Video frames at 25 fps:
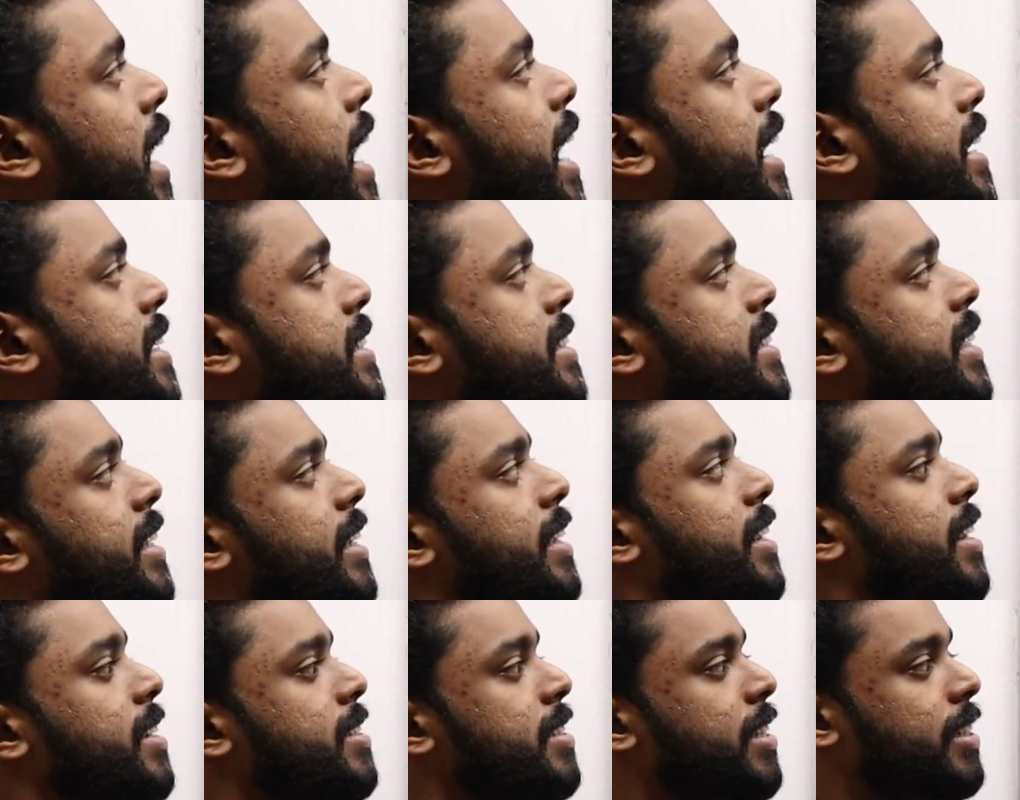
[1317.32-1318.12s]
x
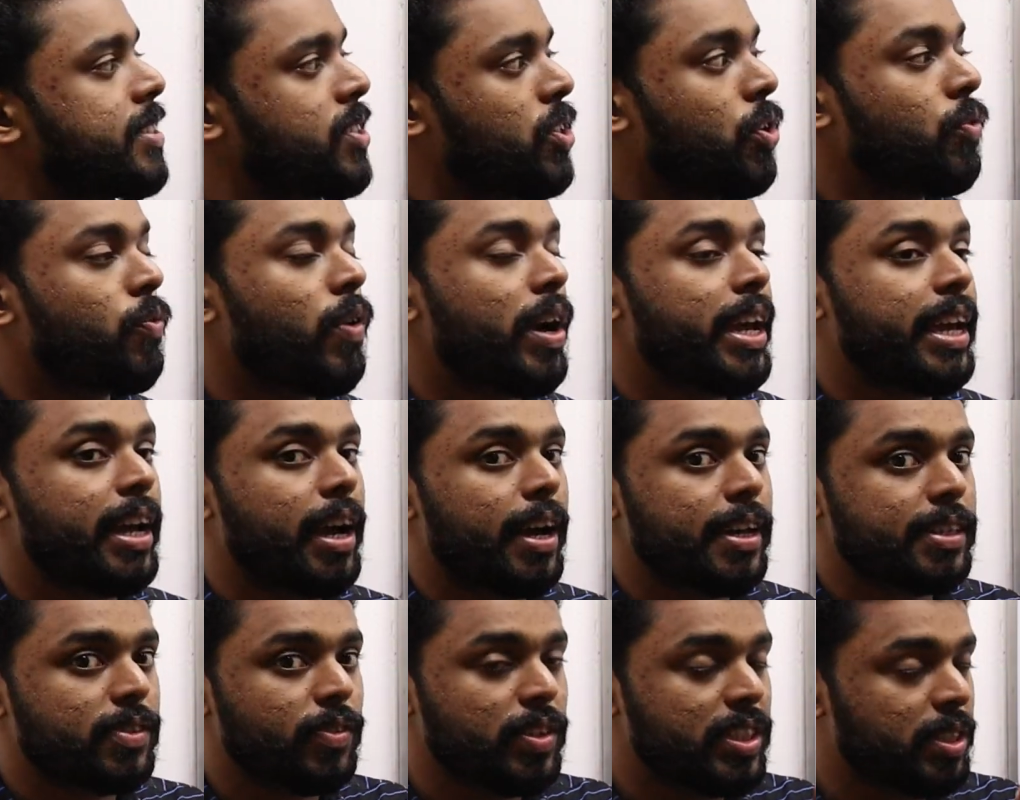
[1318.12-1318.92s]
intersection y
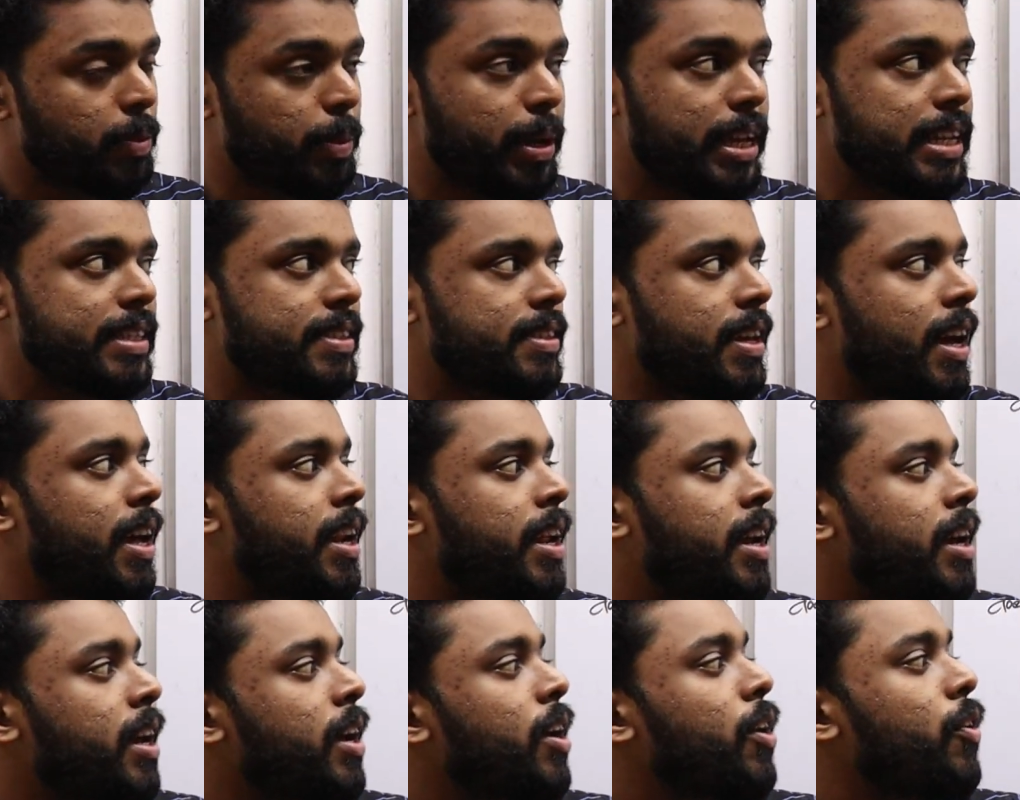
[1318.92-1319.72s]
has, which means
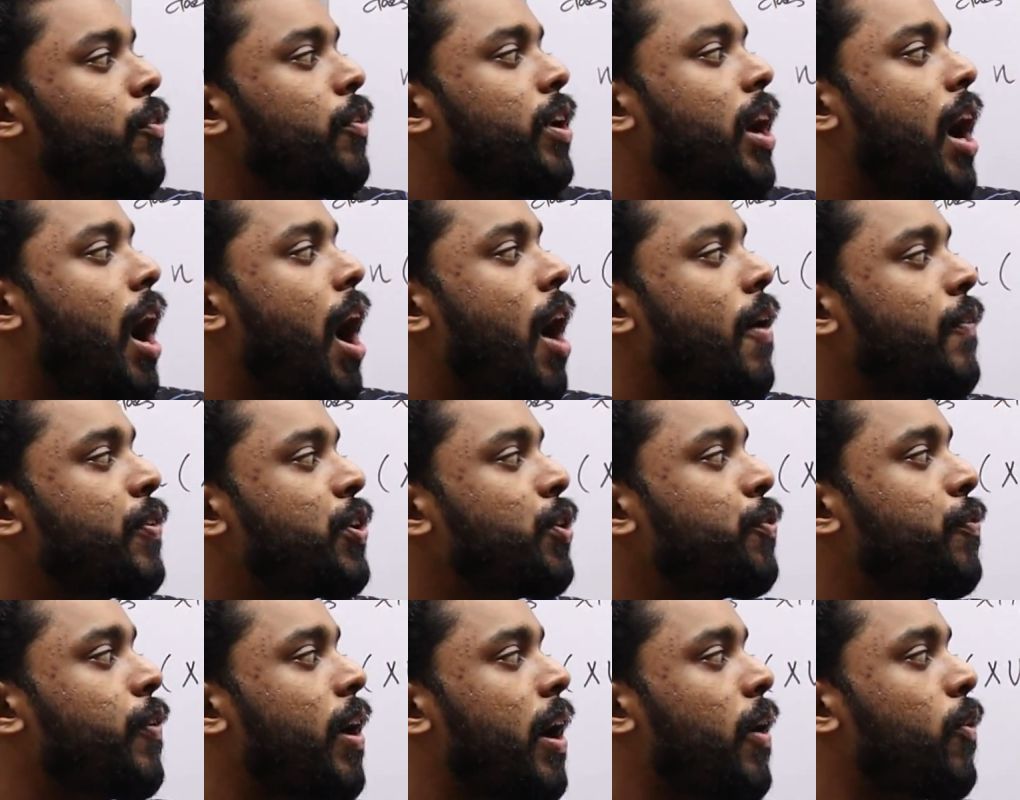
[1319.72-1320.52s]
that we have
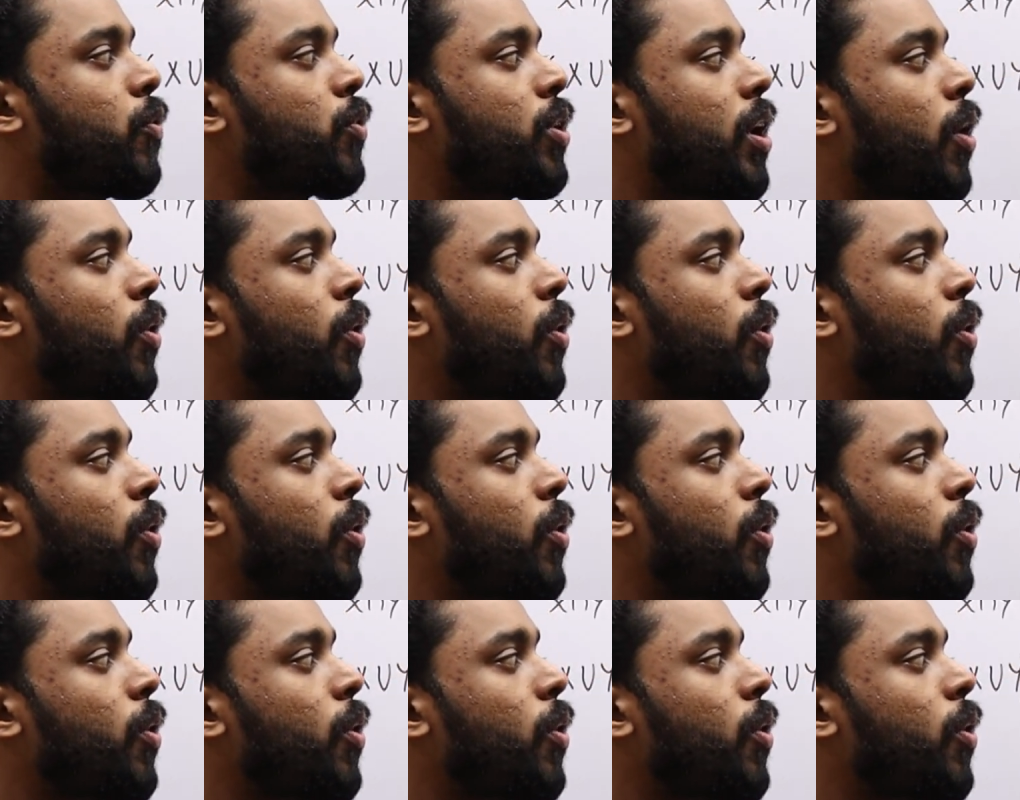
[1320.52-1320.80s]
to find